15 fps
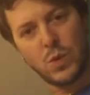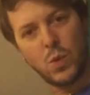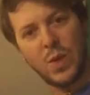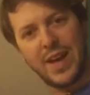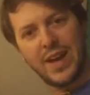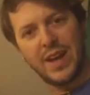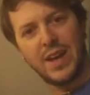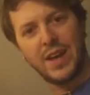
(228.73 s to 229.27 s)

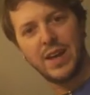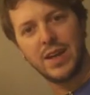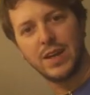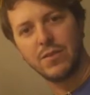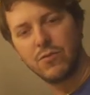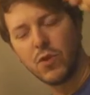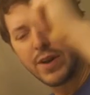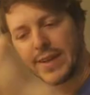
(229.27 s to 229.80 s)

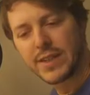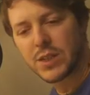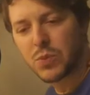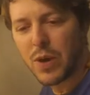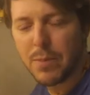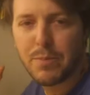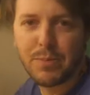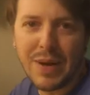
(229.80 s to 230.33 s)
Hey, right,
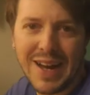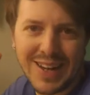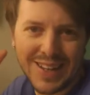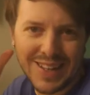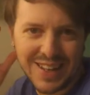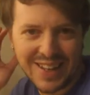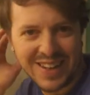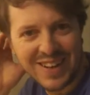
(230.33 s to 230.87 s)
we're back
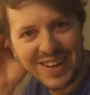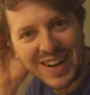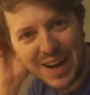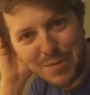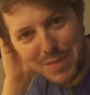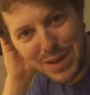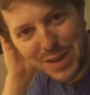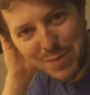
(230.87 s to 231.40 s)
here
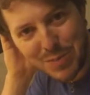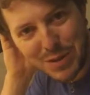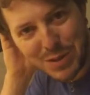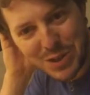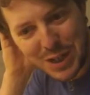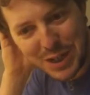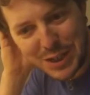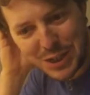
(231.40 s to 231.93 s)
at Mythic
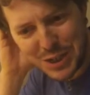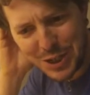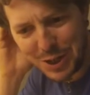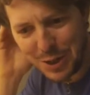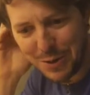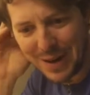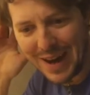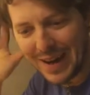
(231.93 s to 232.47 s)
Booster H
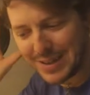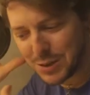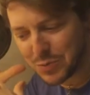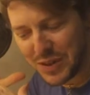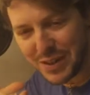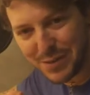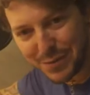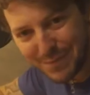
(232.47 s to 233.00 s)
Q and
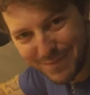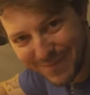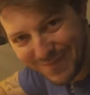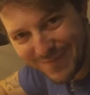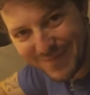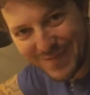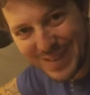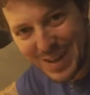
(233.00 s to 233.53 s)
we've,
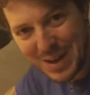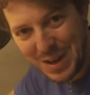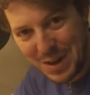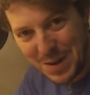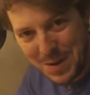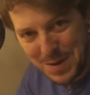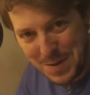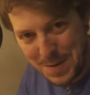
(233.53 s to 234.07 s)

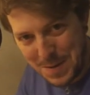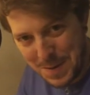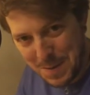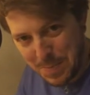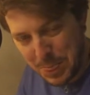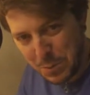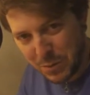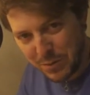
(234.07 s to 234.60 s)

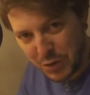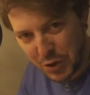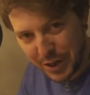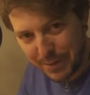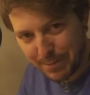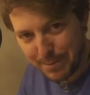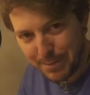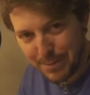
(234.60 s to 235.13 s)
we've got it.